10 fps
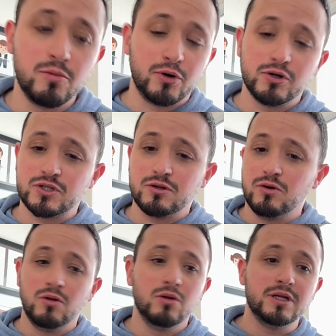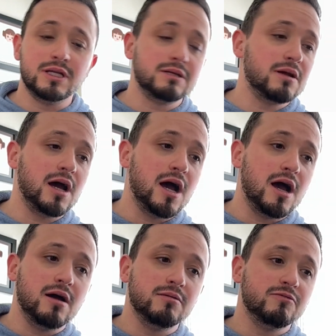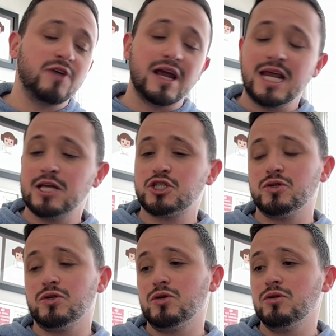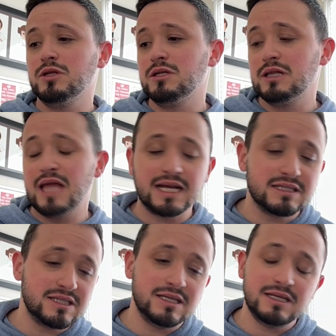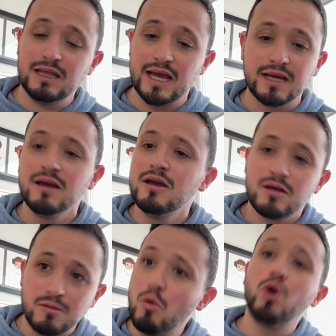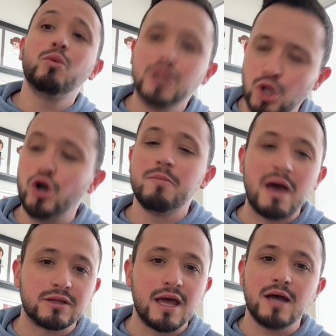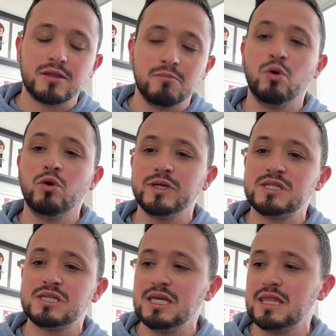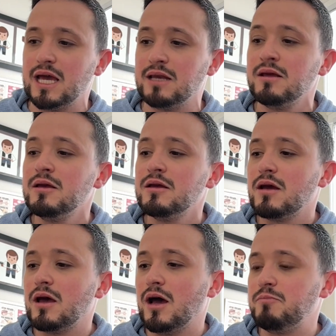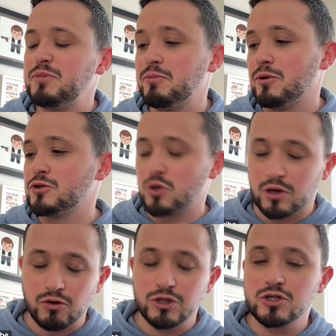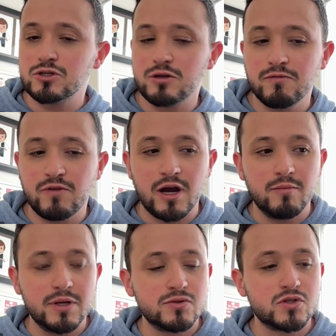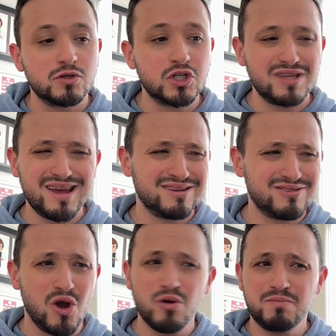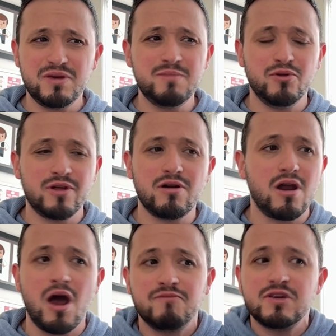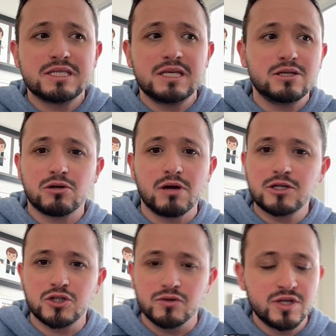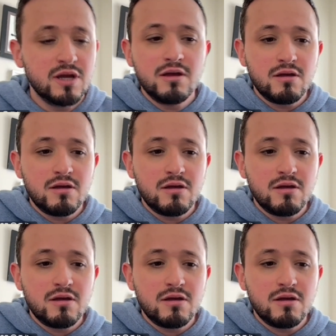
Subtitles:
your personal and financial and legacy, like, the more we learn about that, the more we see that people are sort of creatures of their environment. So just like go to people that are not obviously into credentials.